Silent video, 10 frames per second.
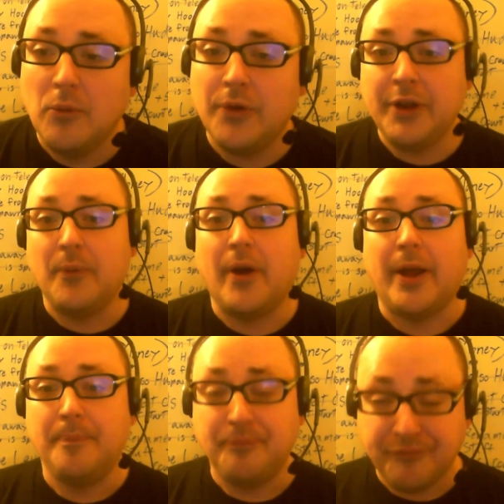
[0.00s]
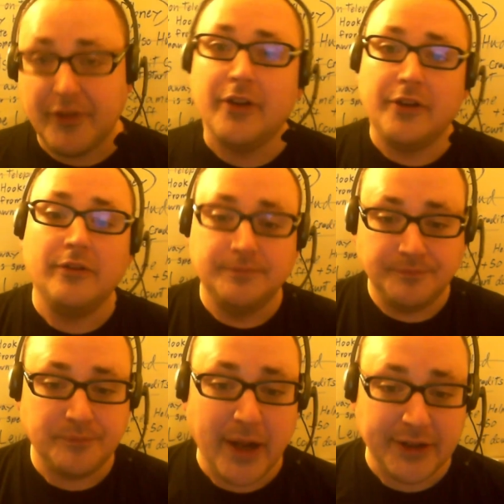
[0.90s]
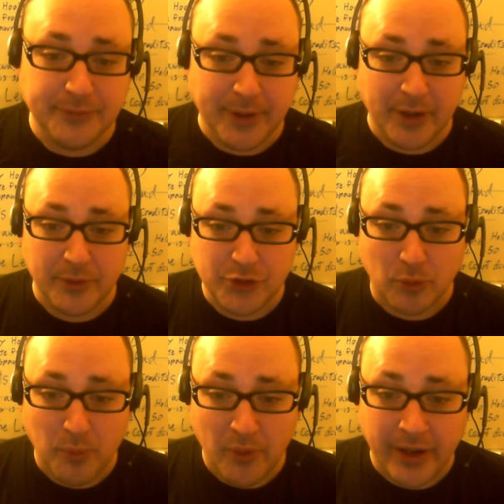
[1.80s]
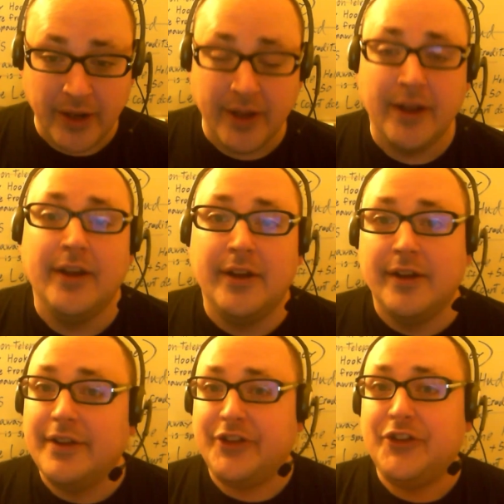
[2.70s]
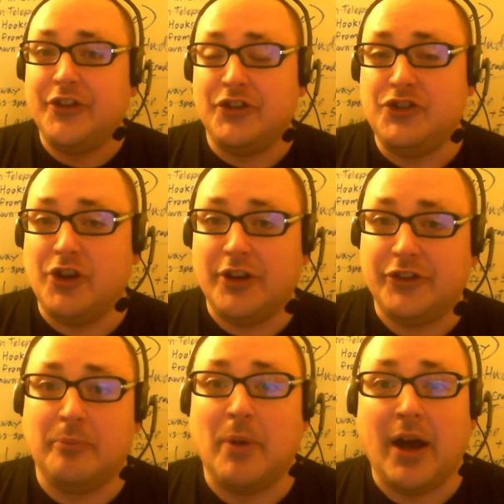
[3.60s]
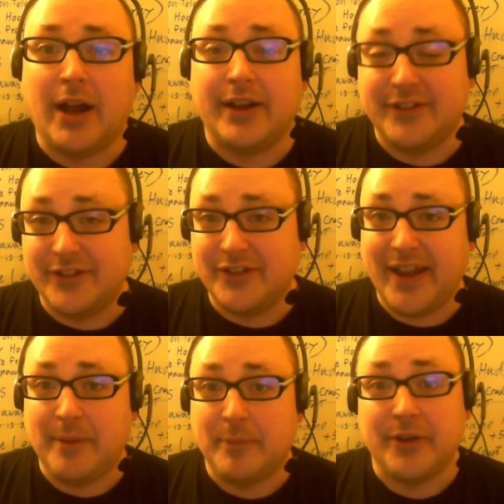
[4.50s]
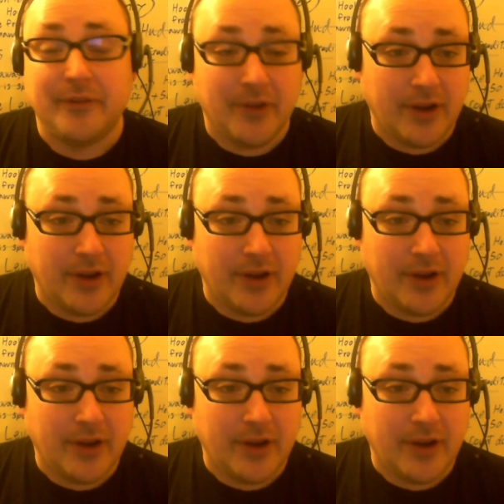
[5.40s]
Well, anyway, back to my original point. This isn't just a mod; it's a statement.